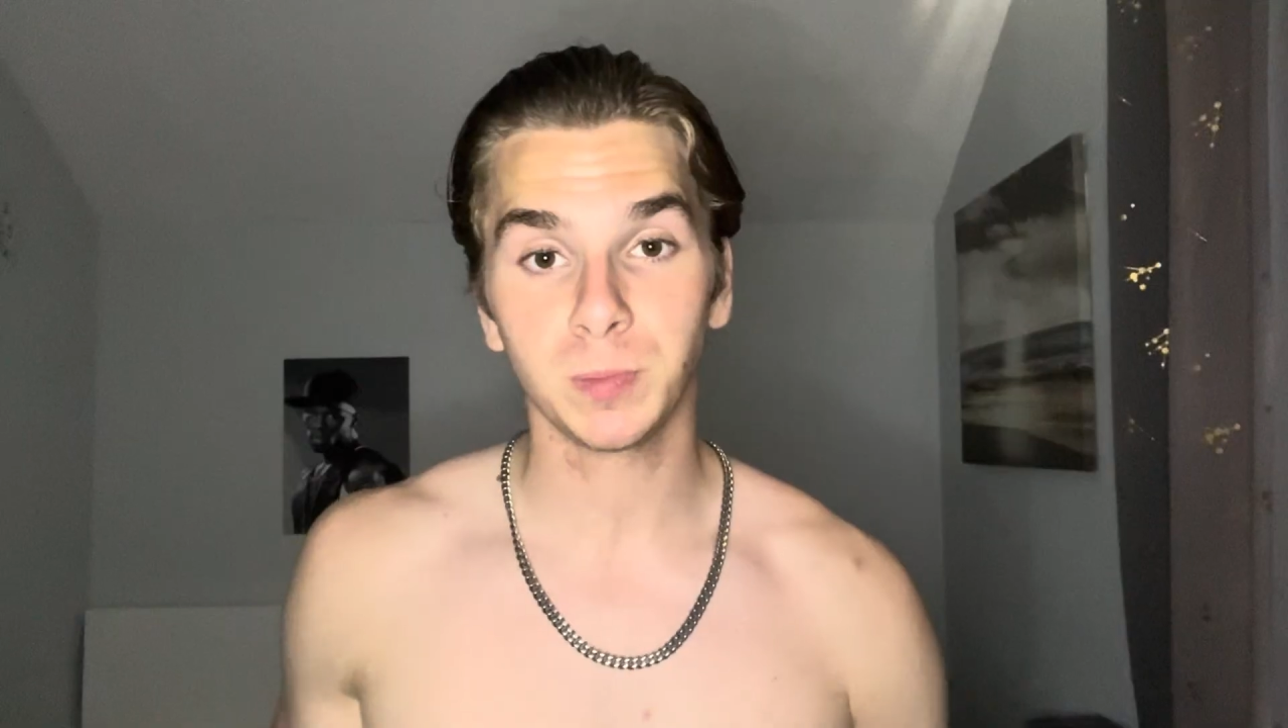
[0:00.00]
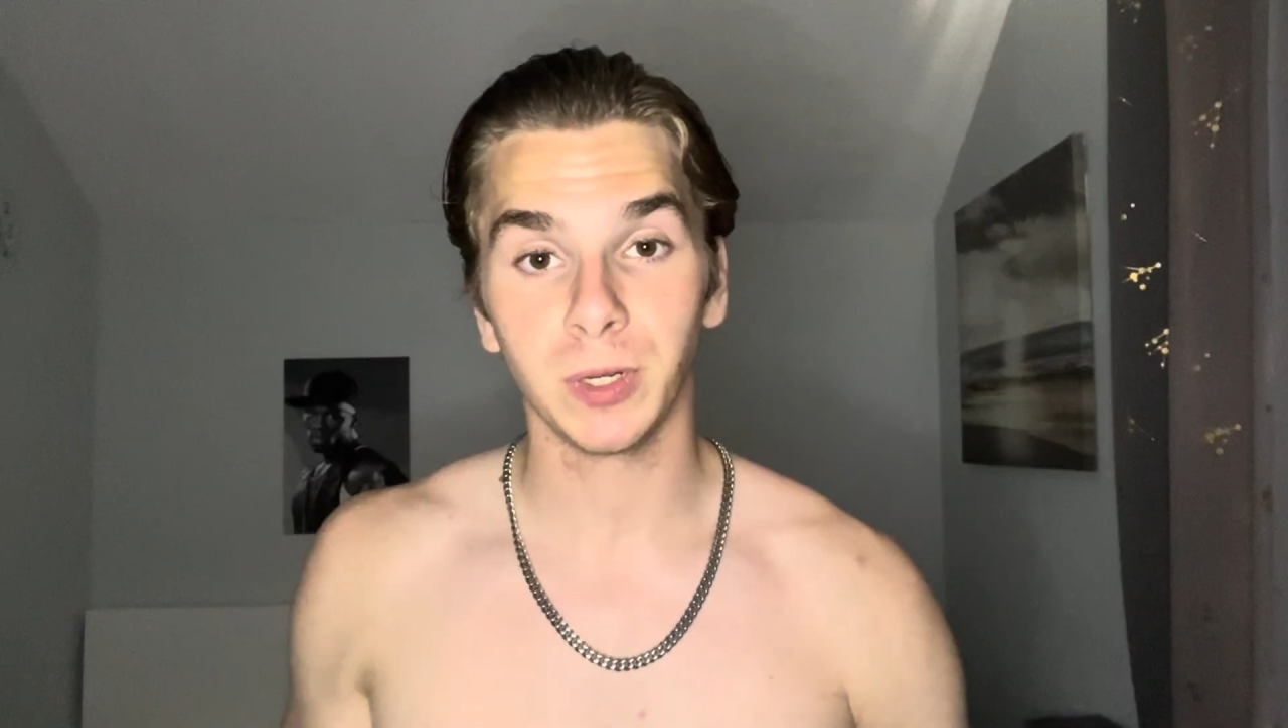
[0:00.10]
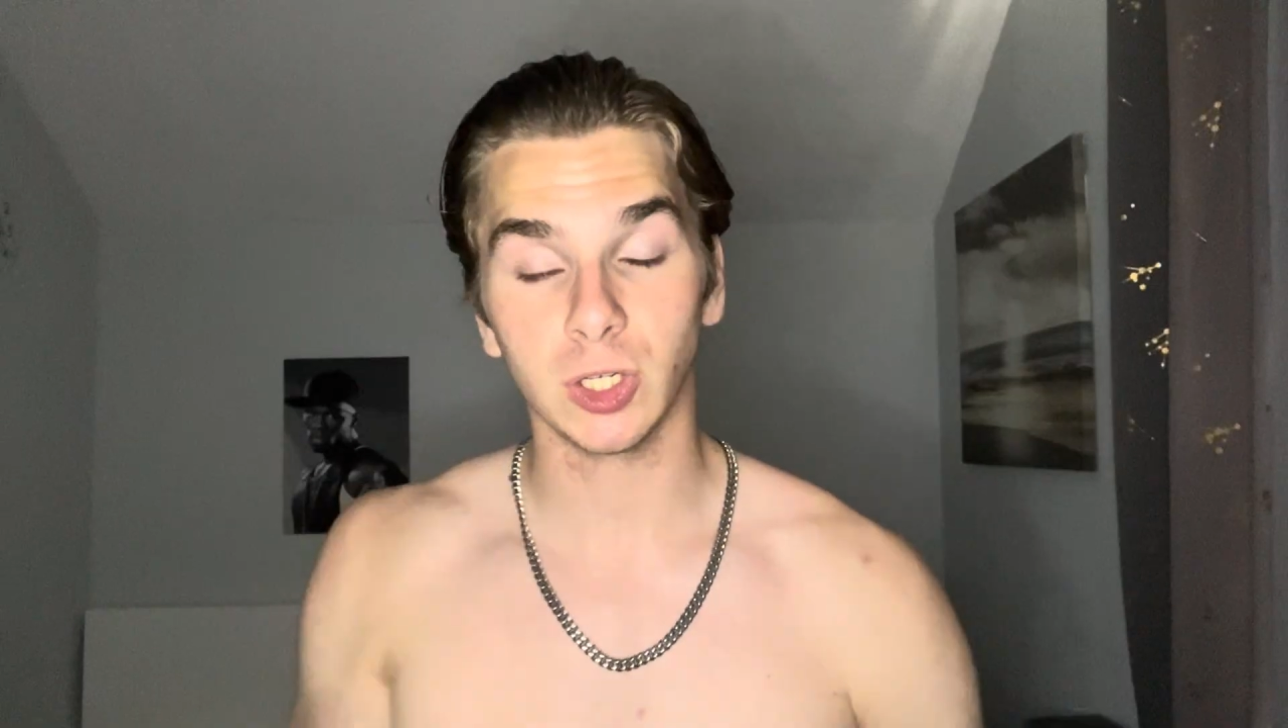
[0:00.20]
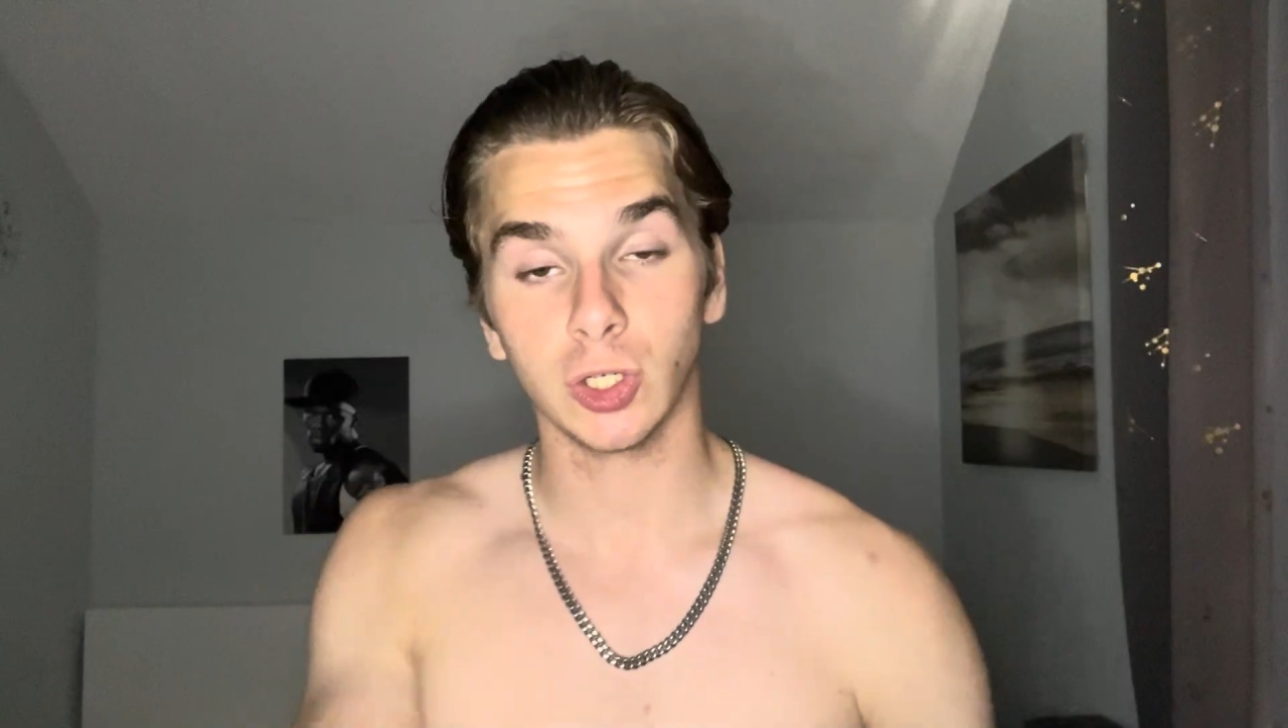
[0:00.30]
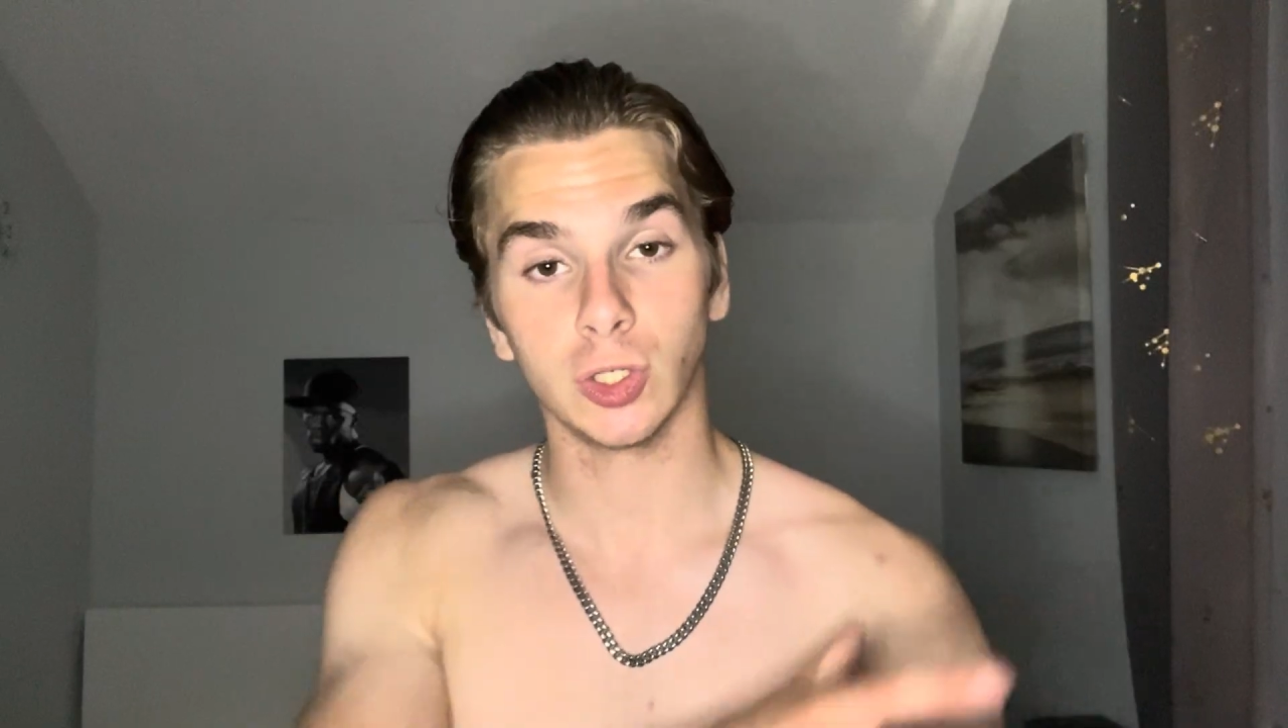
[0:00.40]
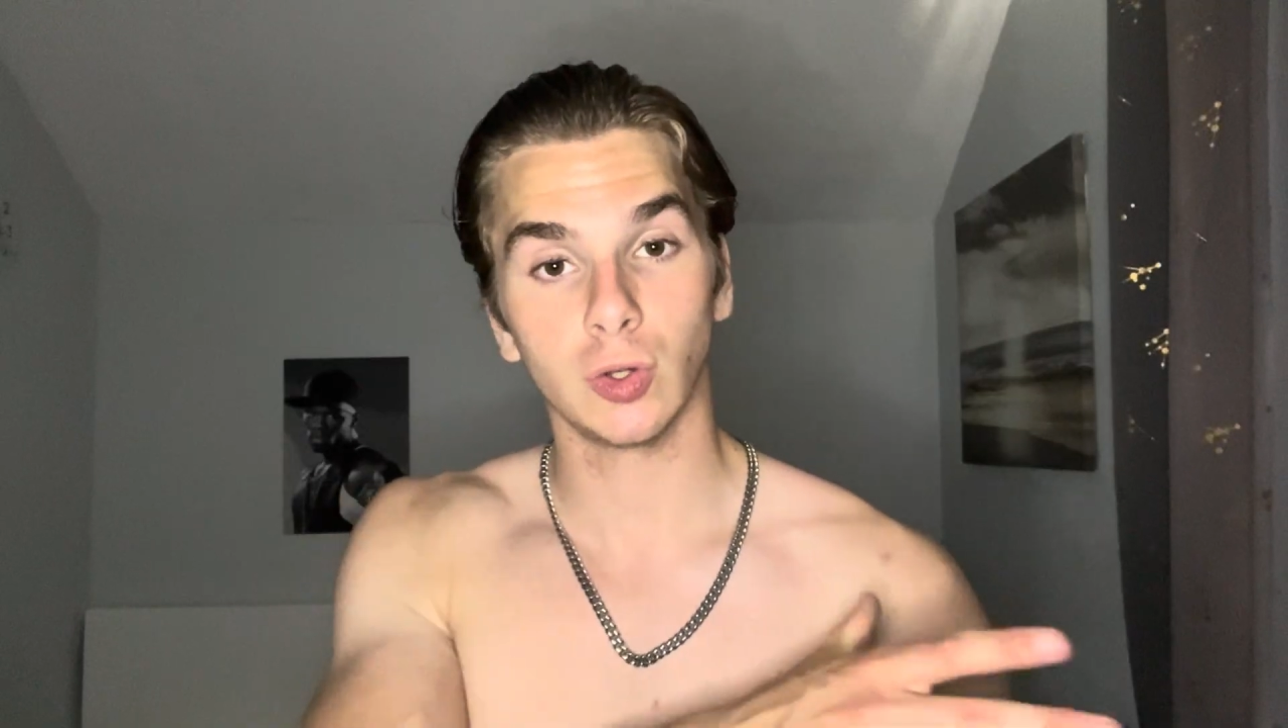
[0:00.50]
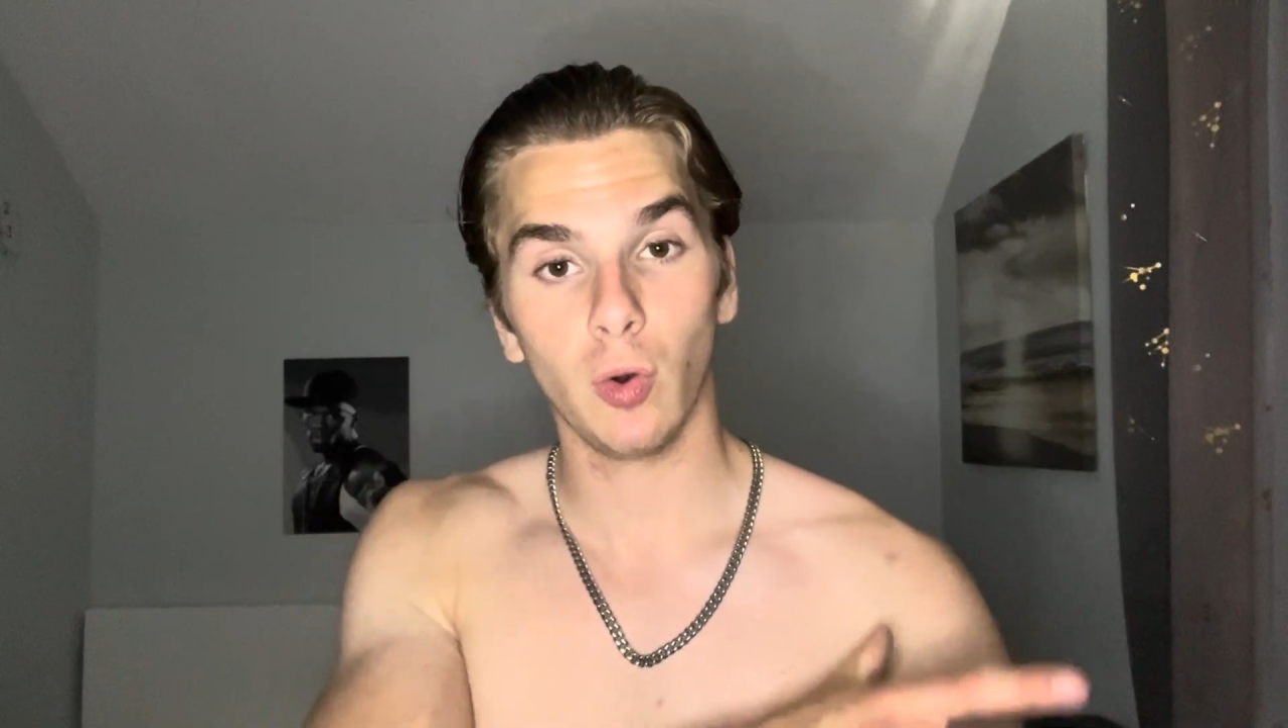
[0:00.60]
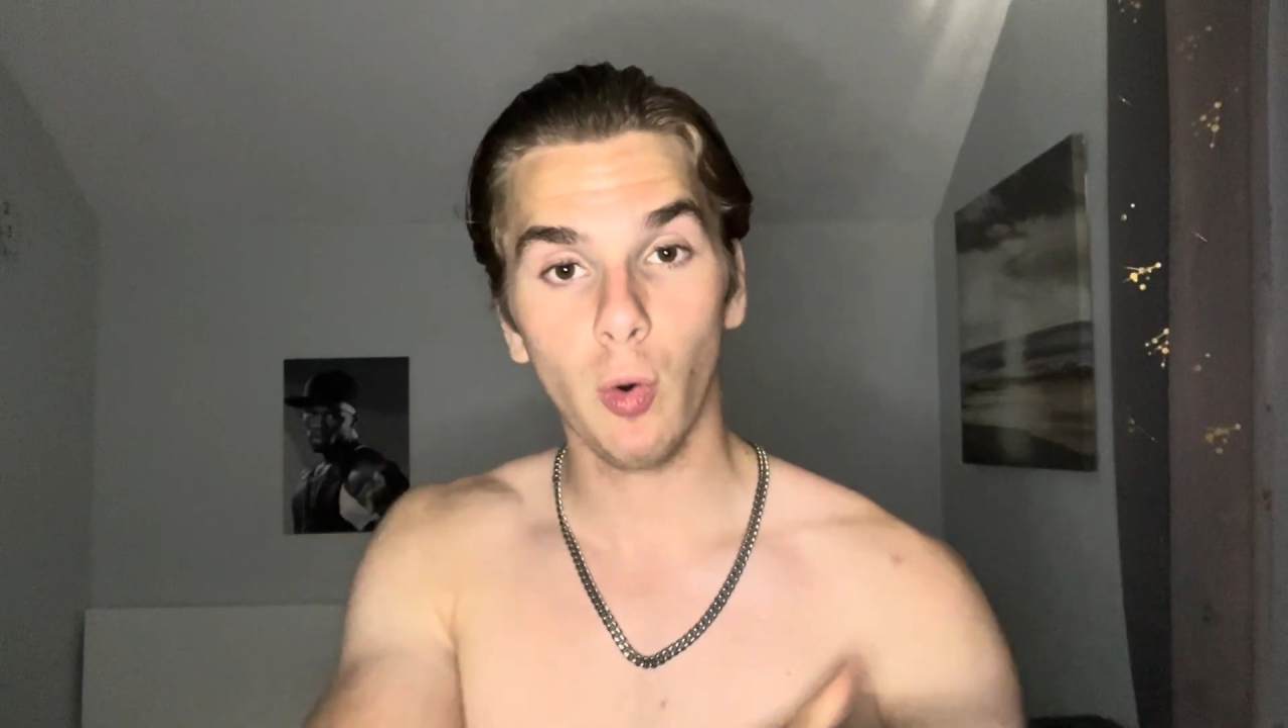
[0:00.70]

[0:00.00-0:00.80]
pictures